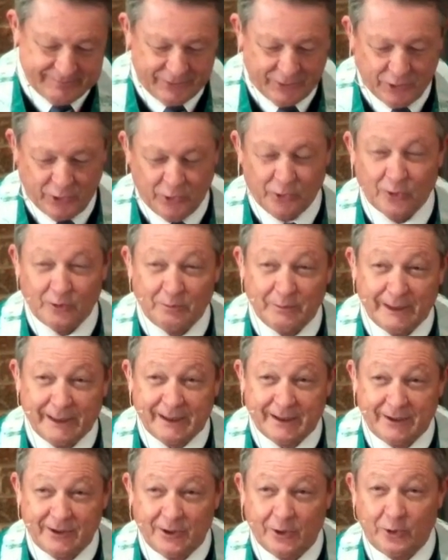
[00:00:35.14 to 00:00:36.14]
Google
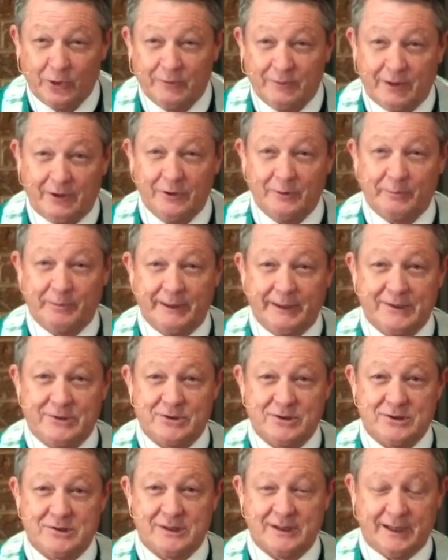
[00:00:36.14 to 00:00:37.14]
making note of all the
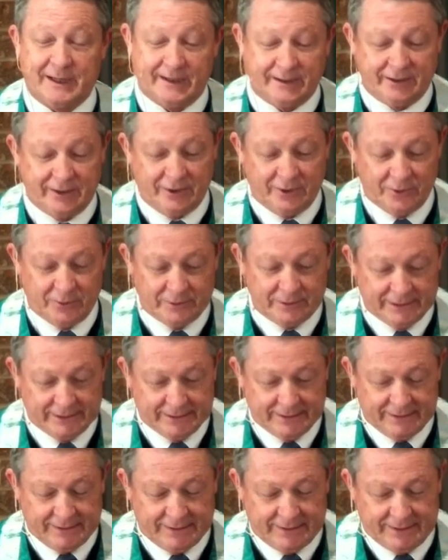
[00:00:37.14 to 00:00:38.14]
places that I go,
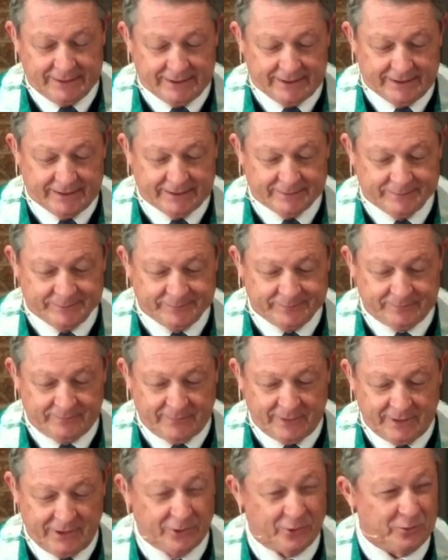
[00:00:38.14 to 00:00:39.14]

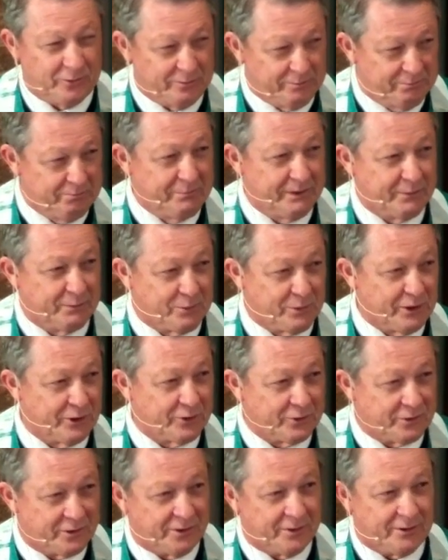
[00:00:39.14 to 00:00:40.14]
Big
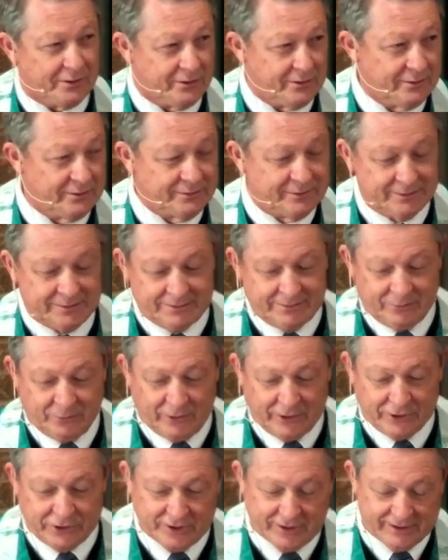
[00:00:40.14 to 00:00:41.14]
Brother and all
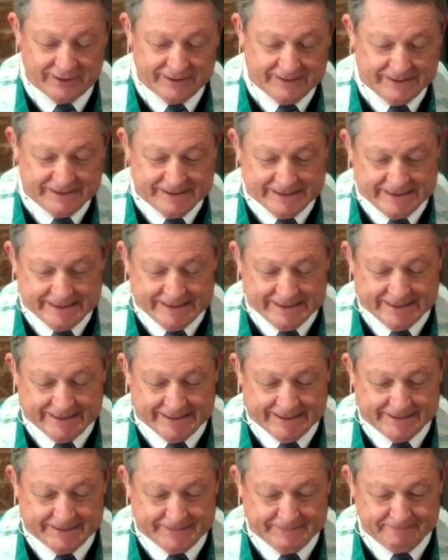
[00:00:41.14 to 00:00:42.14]
watching.
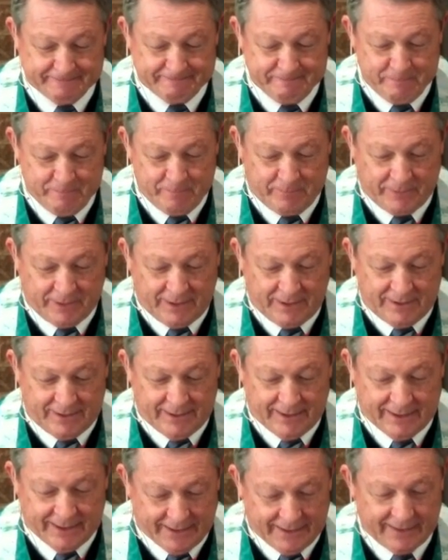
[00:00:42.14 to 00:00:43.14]

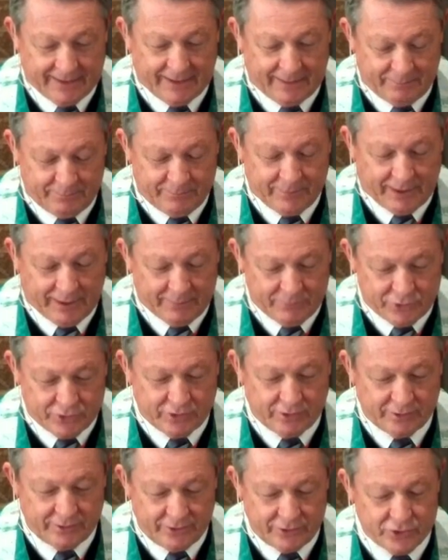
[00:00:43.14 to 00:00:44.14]
I'm
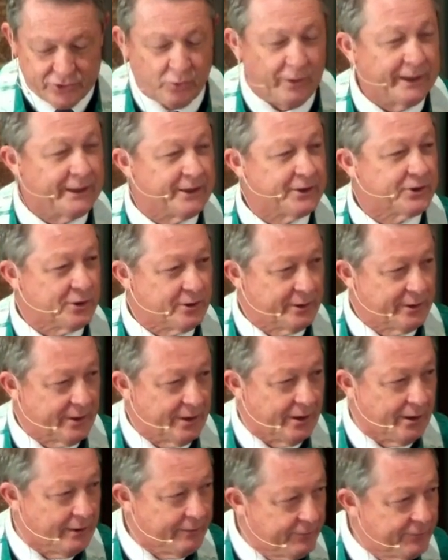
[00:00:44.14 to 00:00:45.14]
sure there is a way to turn it
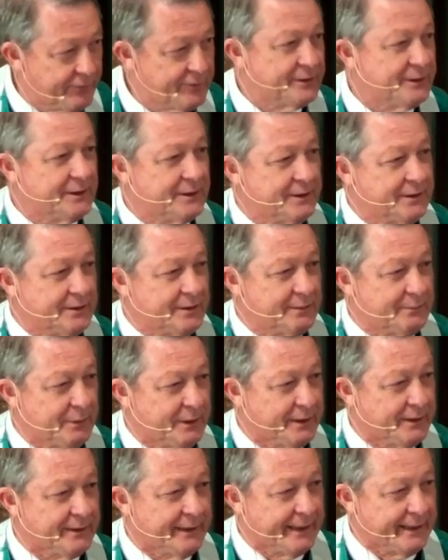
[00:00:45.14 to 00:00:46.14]
off,
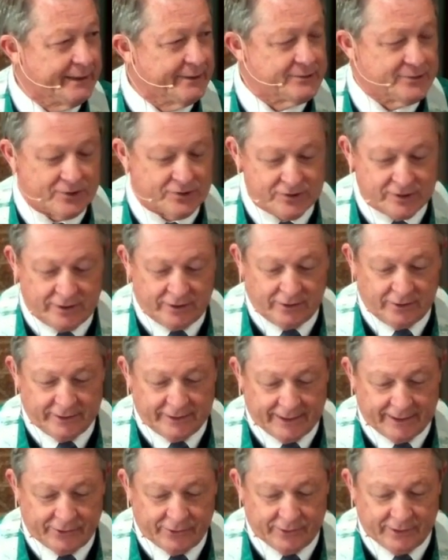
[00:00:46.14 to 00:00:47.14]
but that is a skill that
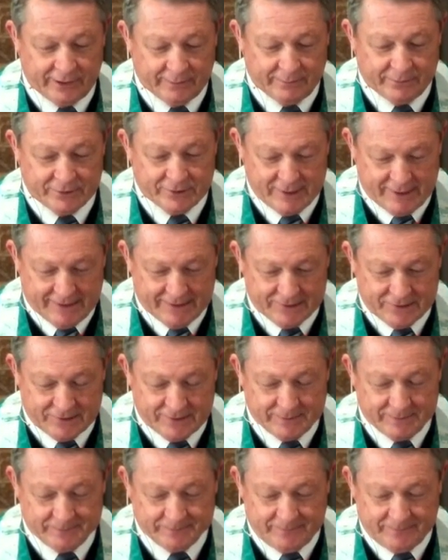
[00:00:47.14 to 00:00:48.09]
I do not possess.